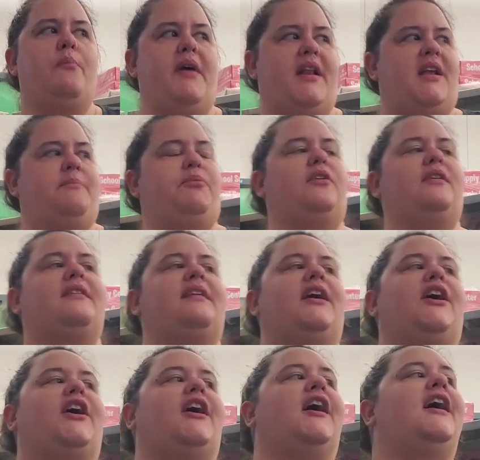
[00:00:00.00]
many books
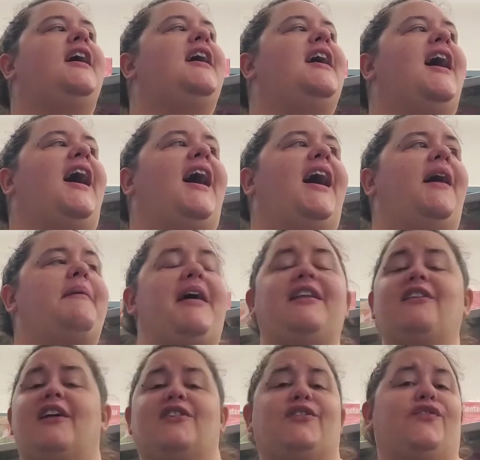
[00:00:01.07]
here, and
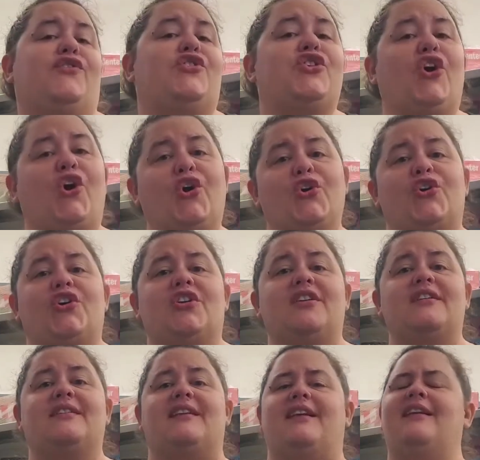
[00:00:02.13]
lots of
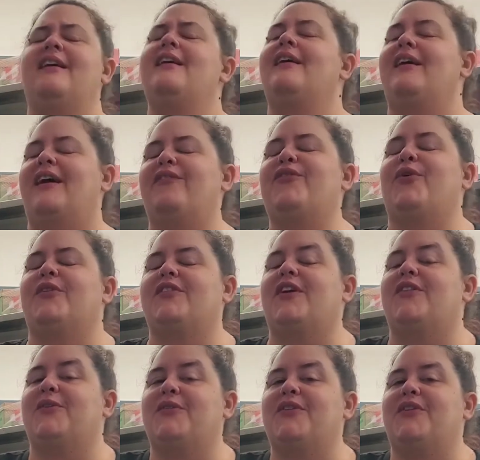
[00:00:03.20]
journals, and of course
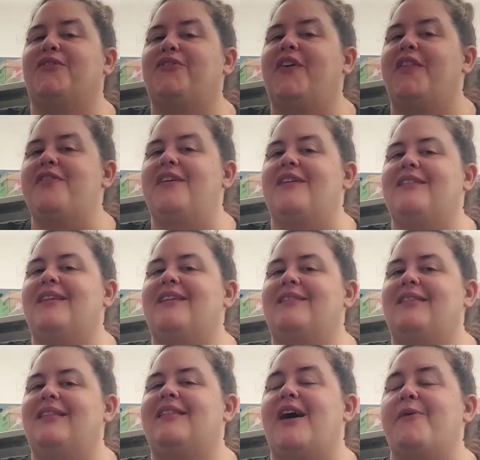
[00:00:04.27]
all those little fun things
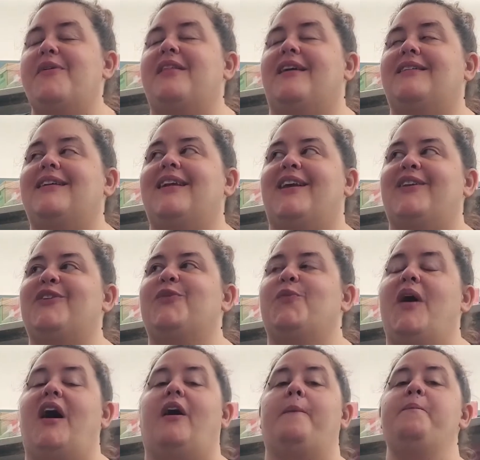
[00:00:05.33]
that we like to get as
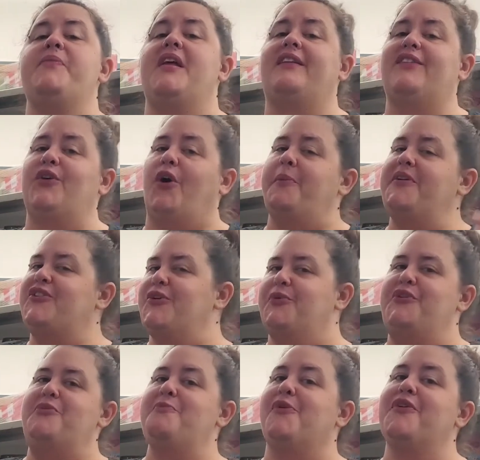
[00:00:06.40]
well. And so I'll be
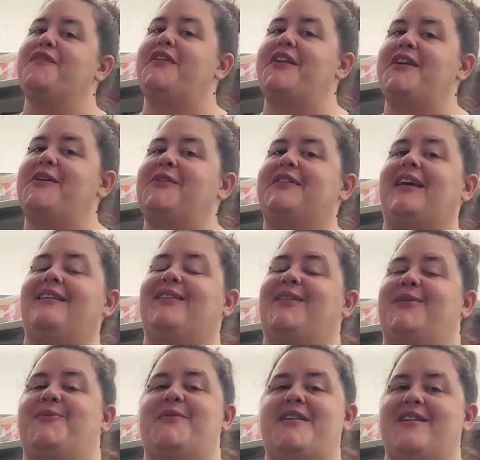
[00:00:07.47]
showing you more videos as
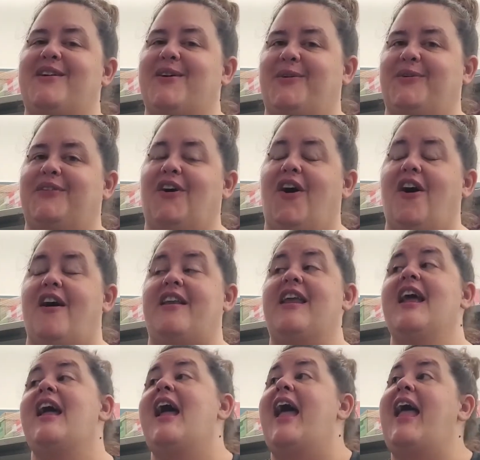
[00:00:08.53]
the week goes on.
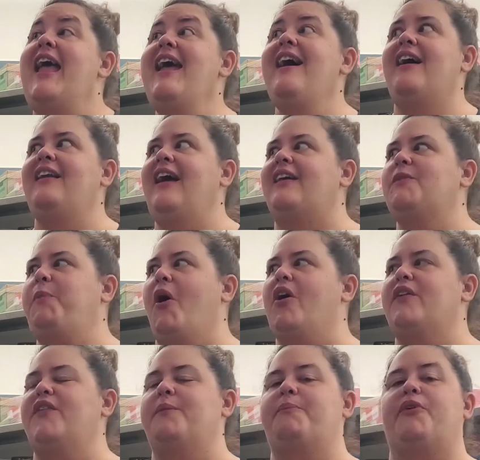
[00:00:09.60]
And as
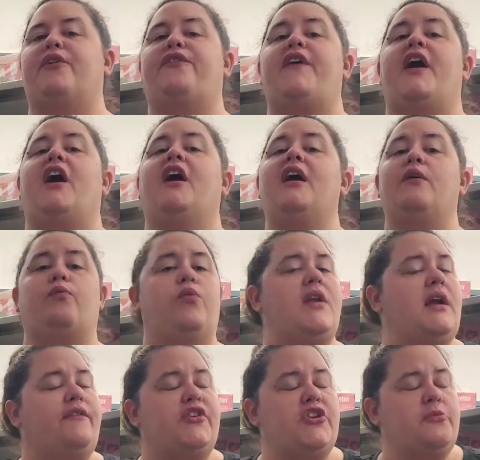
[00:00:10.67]
part of the book fair,
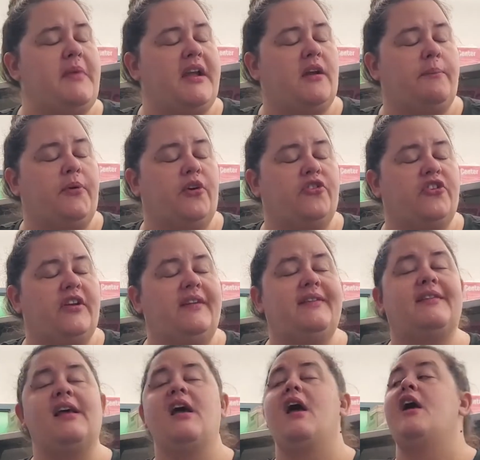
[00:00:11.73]
whenever you make a
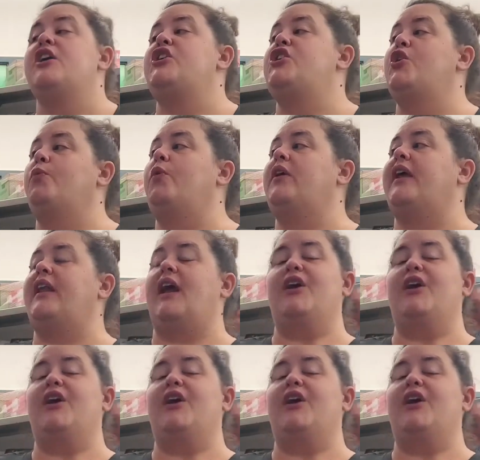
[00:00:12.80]
purchase, you will get